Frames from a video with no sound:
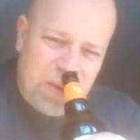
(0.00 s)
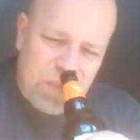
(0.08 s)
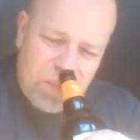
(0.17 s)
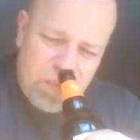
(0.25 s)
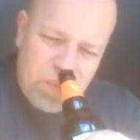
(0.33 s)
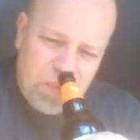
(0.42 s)

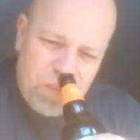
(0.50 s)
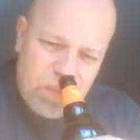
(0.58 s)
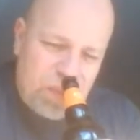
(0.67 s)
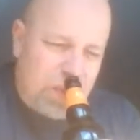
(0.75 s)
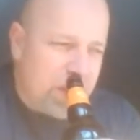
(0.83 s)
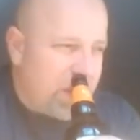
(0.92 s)

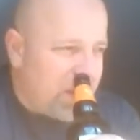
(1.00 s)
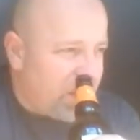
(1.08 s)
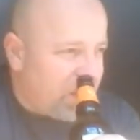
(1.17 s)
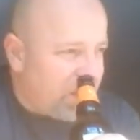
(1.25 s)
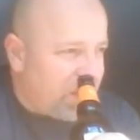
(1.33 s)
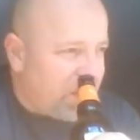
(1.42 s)

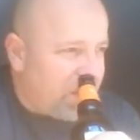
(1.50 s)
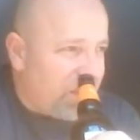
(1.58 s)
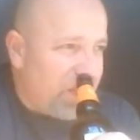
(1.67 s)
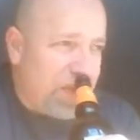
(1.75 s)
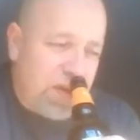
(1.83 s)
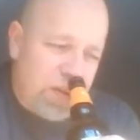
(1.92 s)

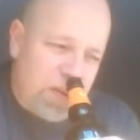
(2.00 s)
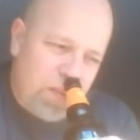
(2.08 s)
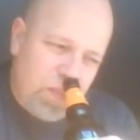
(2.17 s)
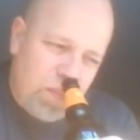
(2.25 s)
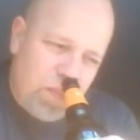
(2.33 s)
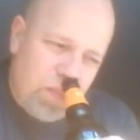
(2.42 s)

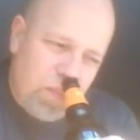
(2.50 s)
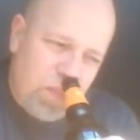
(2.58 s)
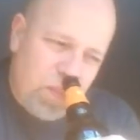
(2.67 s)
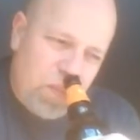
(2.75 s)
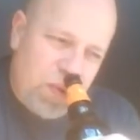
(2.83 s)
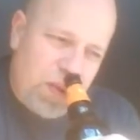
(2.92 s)

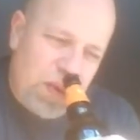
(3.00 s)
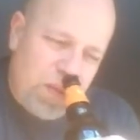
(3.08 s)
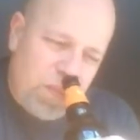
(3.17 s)
(silence)